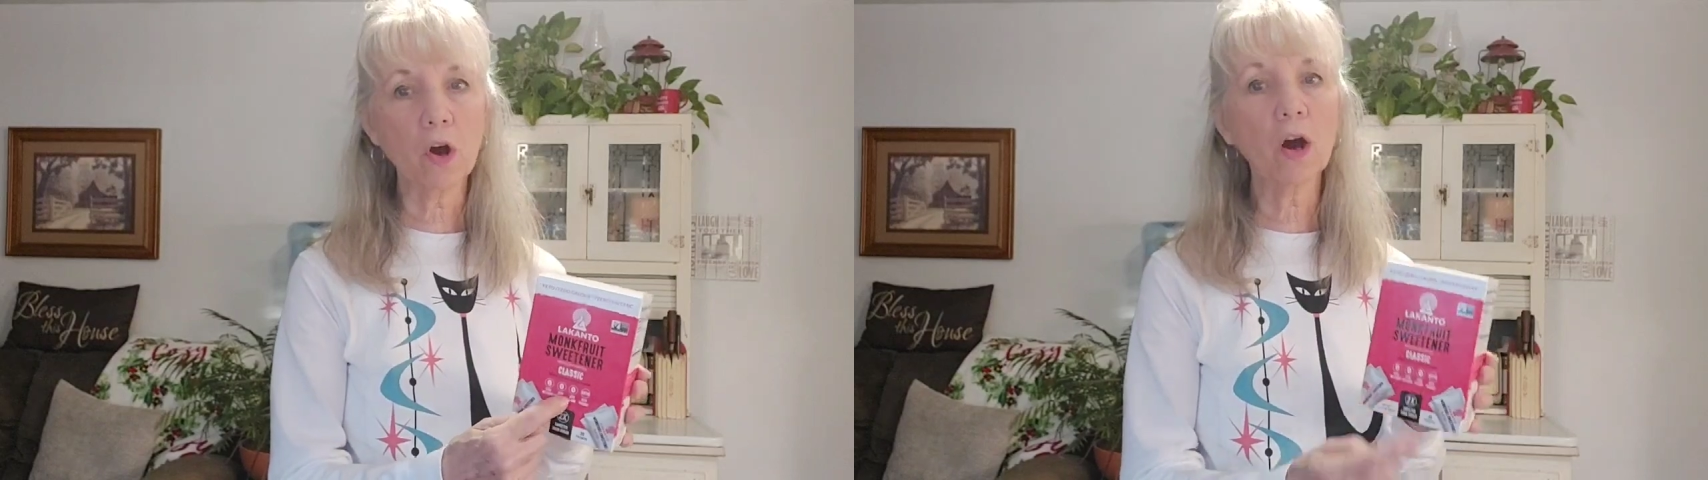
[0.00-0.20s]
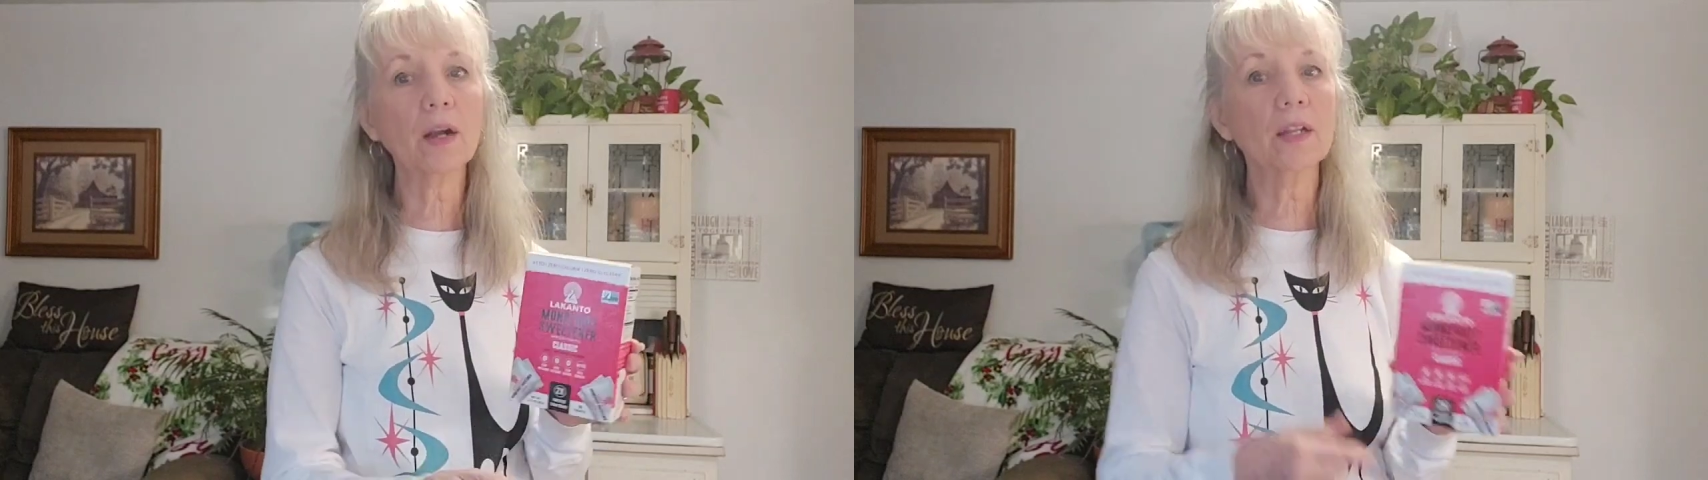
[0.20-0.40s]

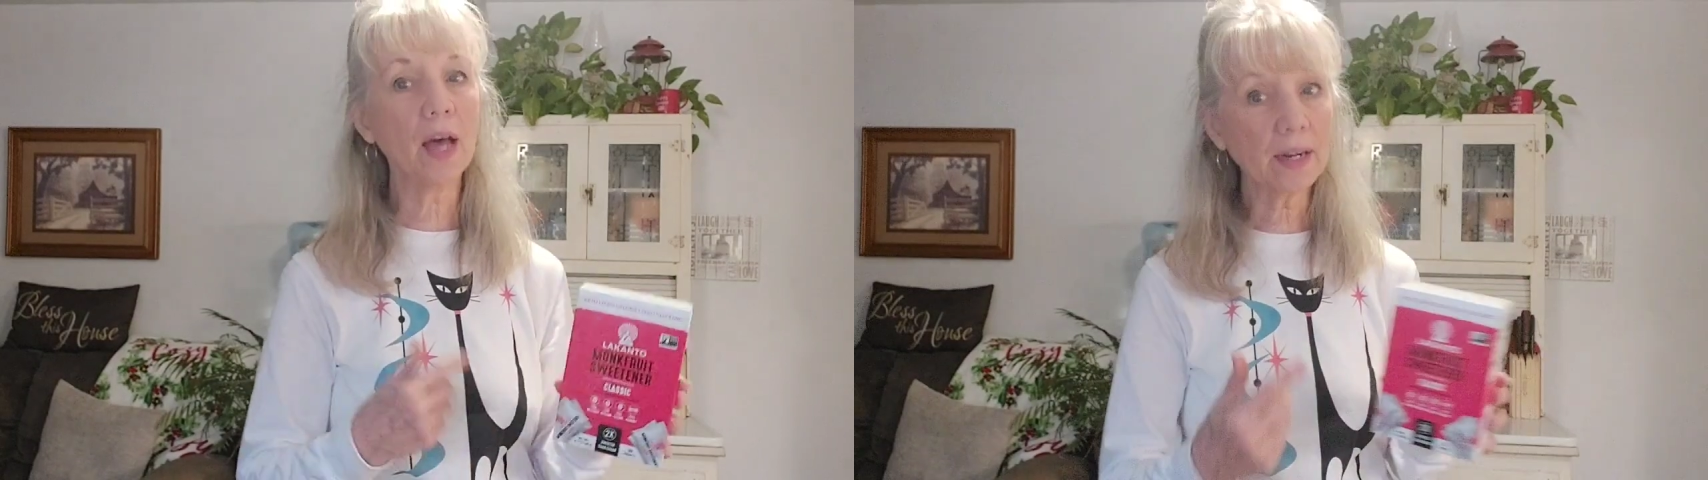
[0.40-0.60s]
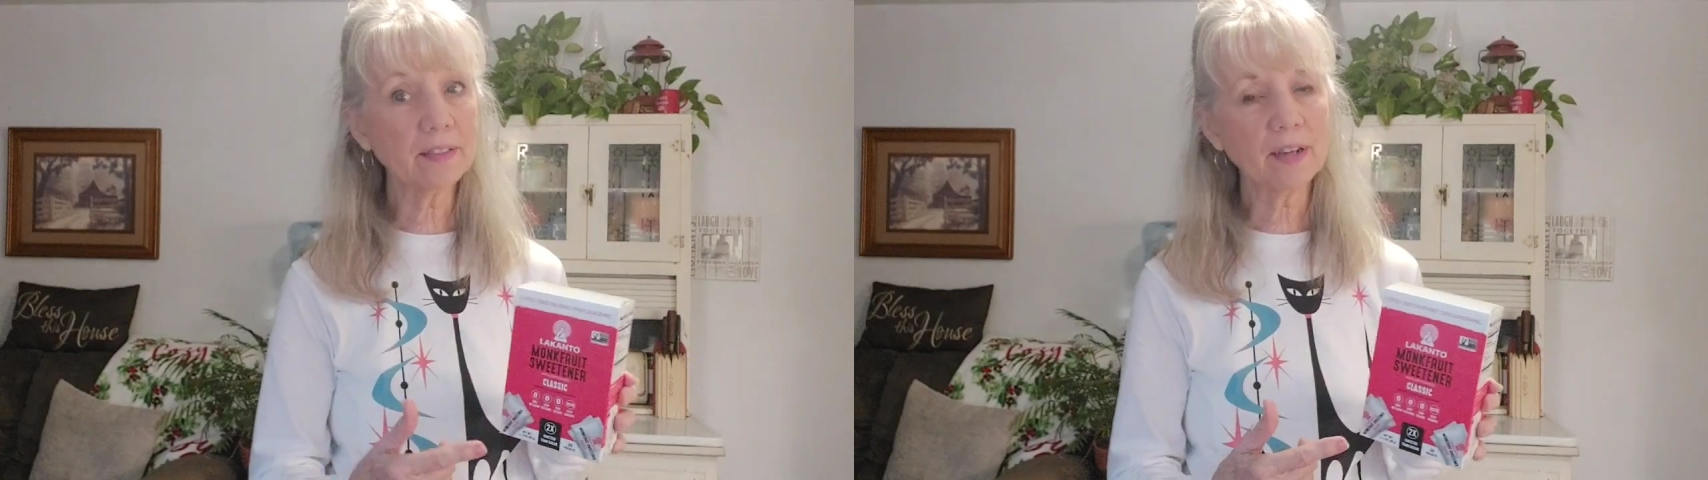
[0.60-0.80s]
are a
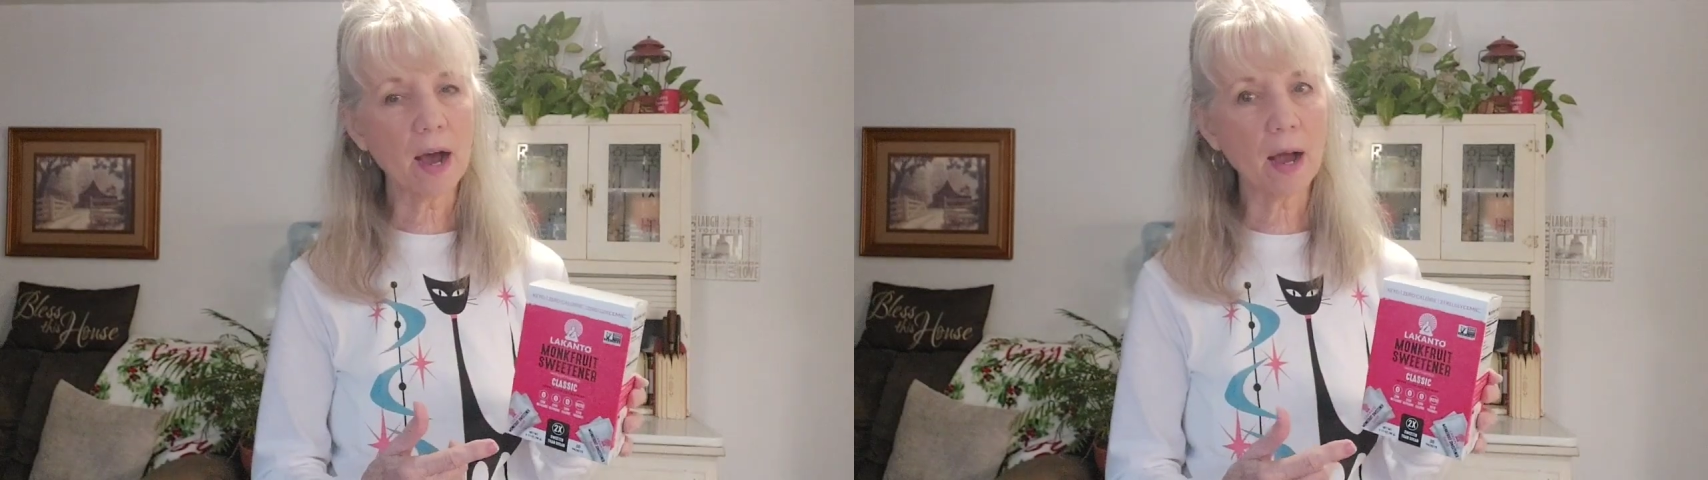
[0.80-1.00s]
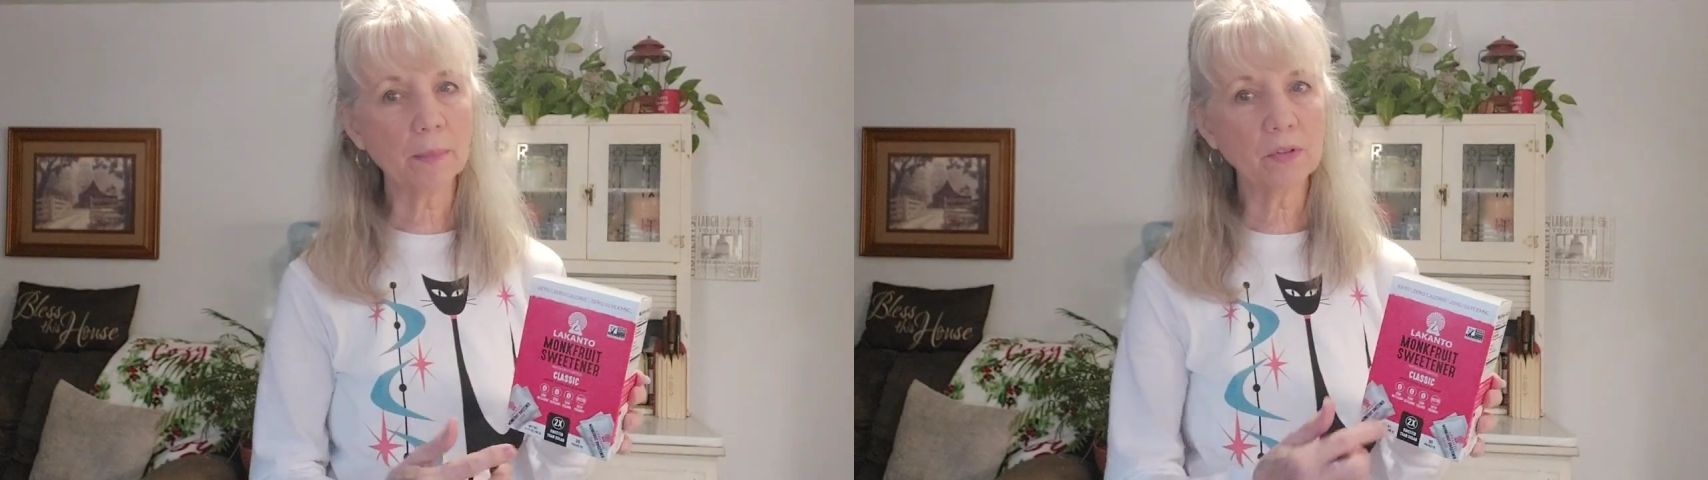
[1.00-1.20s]
lot of
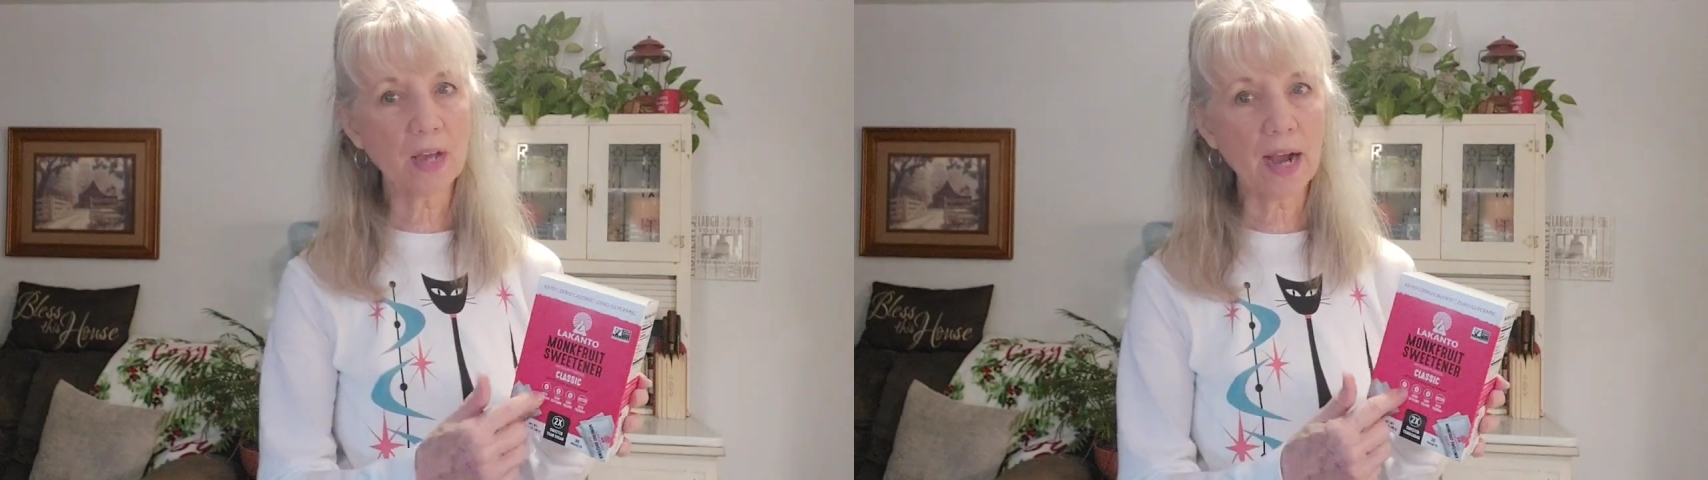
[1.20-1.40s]
times